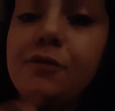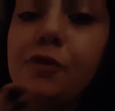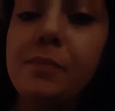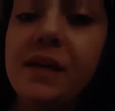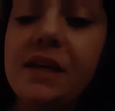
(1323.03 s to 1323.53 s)

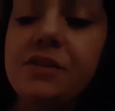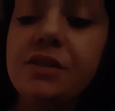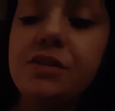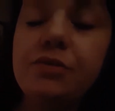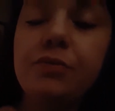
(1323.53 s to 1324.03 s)
for me
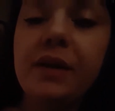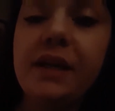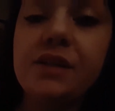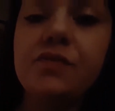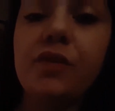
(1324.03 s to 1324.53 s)
to do
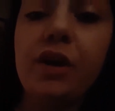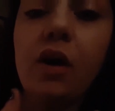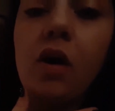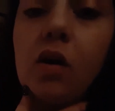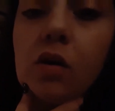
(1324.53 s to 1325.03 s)
readings for
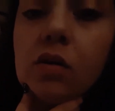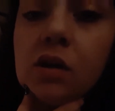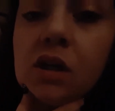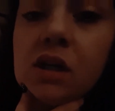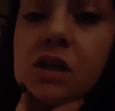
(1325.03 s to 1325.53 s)
y'all.
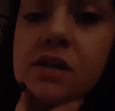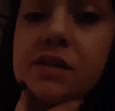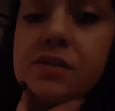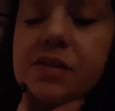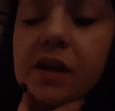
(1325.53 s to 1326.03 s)

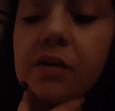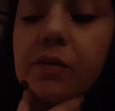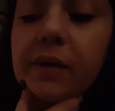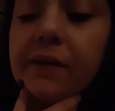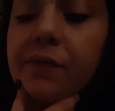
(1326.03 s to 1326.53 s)

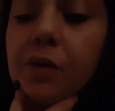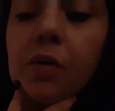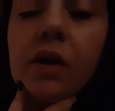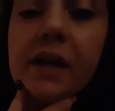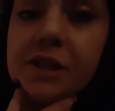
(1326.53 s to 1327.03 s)
So if you
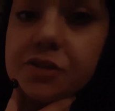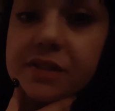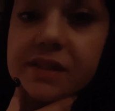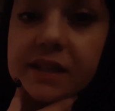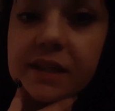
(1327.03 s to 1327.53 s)
are
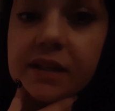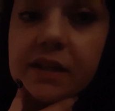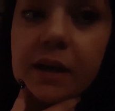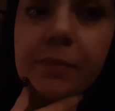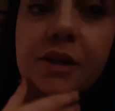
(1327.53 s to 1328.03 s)
interested,
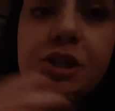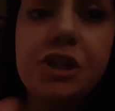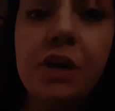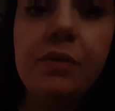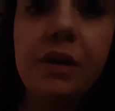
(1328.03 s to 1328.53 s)
I'm going to
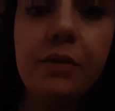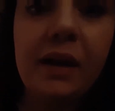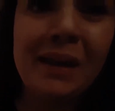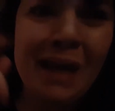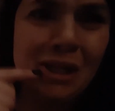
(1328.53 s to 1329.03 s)
show you.
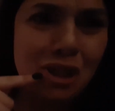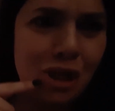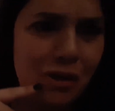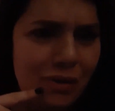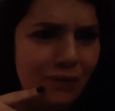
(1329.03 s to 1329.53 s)
I can't show
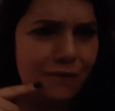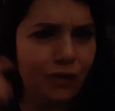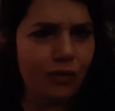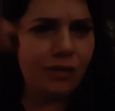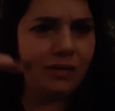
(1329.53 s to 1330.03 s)
you the
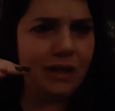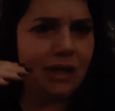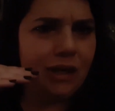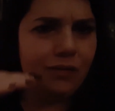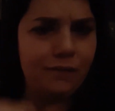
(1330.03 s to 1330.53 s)
full, you
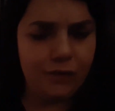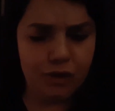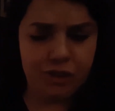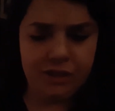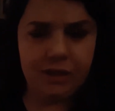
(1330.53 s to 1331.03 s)
know,
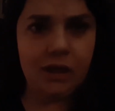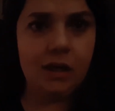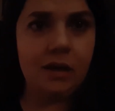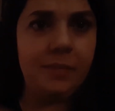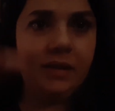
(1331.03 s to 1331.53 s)
version.
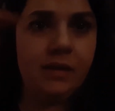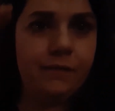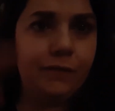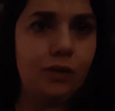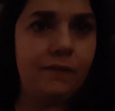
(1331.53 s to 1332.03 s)
I mean, the
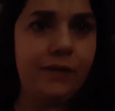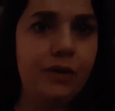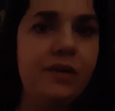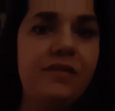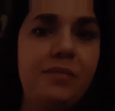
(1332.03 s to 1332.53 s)
full
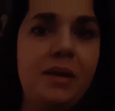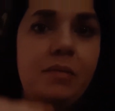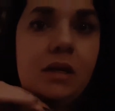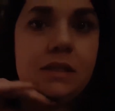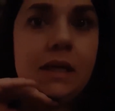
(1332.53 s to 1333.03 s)
view of me
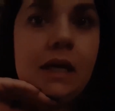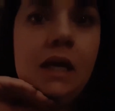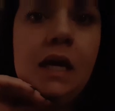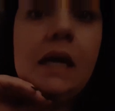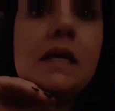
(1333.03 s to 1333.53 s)
because
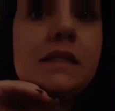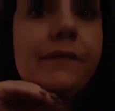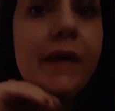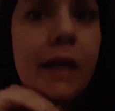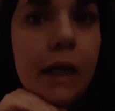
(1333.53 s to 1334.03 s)
it's
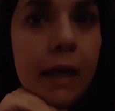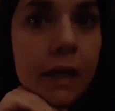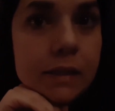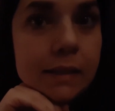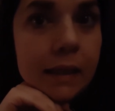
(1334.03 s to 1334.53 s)
very late.
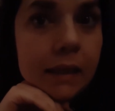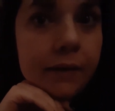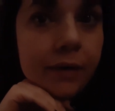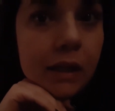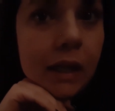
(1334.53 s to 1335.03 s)
It's like
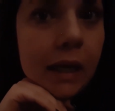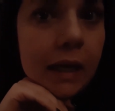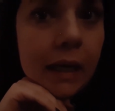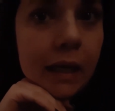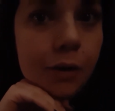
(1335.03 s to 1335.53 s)
11 o'clock and
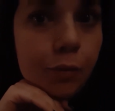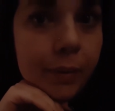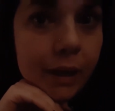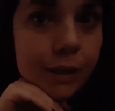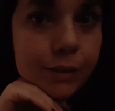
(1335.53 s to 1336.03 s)
I ain't got no
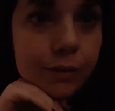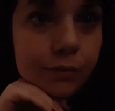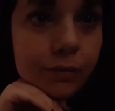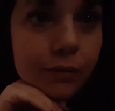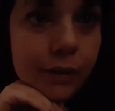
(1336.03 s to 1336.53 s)
pants
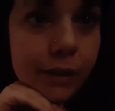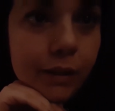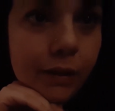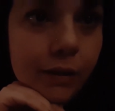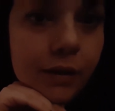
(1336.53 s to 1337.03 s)
on.
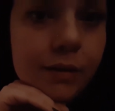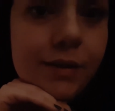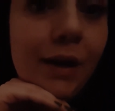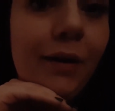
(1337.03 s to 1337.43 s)
Okay. So